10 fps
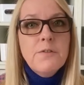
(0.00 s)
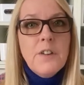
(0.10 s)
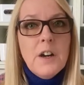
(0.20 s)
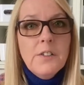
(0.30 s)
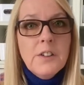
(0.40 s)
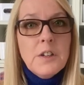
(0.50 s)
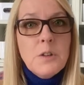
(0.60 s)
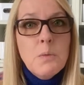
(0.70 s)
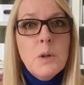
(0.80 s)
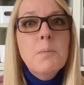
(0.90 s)
file, so
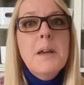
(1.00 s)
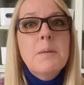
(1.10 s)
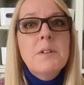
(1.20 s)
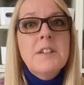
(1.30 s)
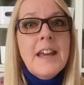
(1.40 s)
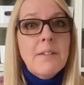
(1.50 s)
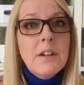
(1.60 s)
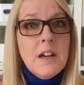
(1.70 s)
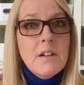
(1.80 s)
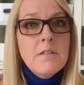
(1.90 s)
you will be able to
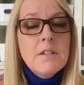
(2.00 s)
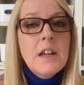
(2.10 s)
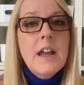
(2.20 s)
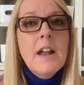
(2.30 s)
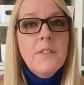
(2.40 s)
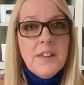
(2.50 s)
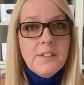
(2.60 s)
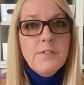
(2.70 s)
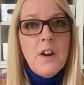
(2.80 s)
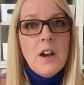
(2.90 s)
download
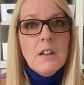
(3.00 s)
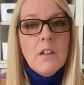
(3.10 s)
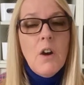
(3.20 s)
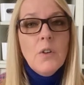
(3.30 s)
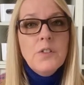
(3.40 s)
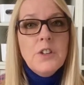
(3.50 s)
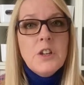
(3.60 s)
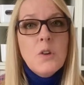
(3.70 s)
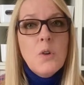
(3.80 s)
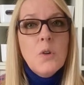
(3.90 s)
this file onto
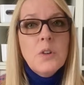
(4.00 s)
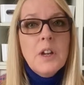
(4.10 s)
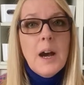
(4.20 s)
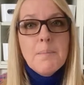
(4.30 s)
your